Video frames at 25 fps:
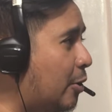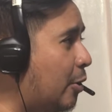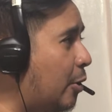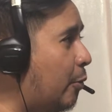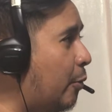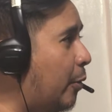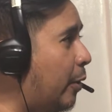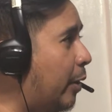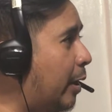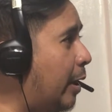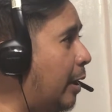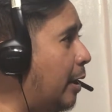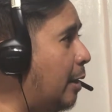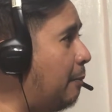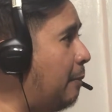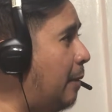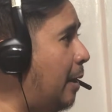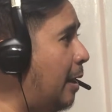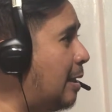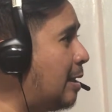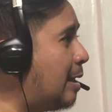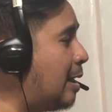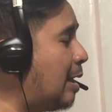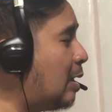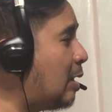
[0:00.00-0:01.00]
sir. We're gonna
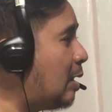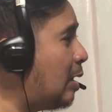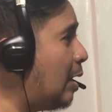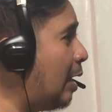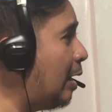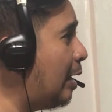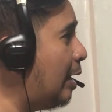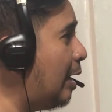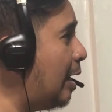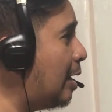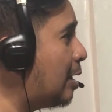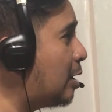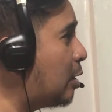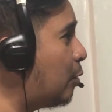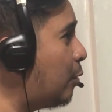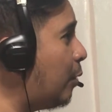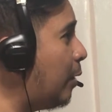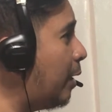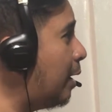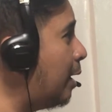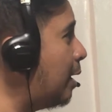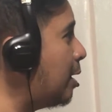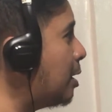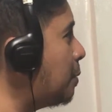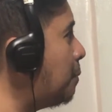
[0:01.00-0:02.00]
be assisted as
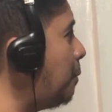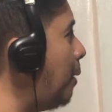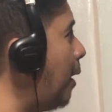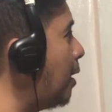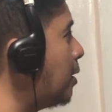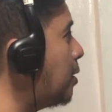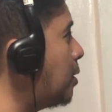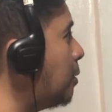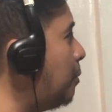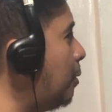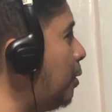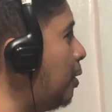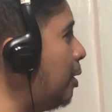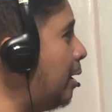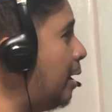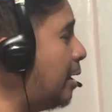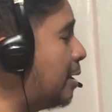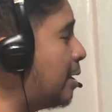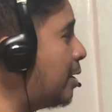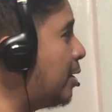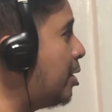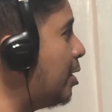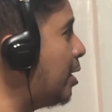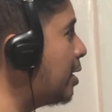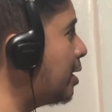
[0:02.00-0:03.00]
quick as possible.
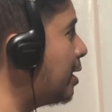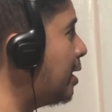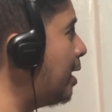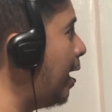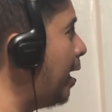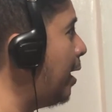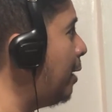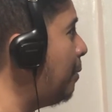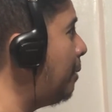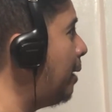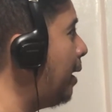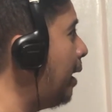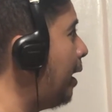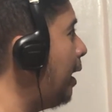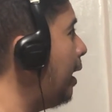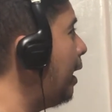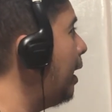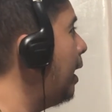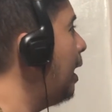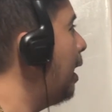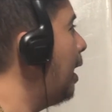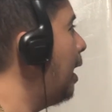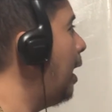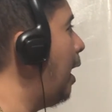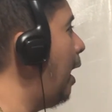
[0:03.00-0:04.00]
Let's just gonna be
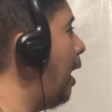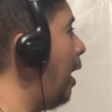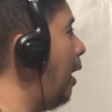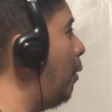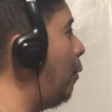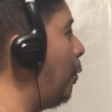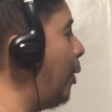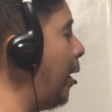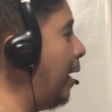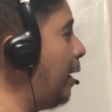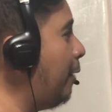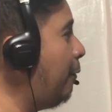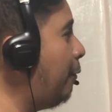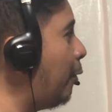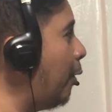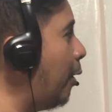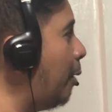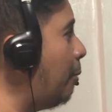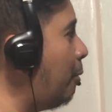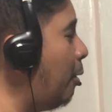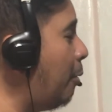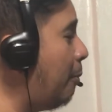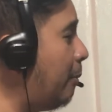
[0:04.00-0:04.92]
waiting for a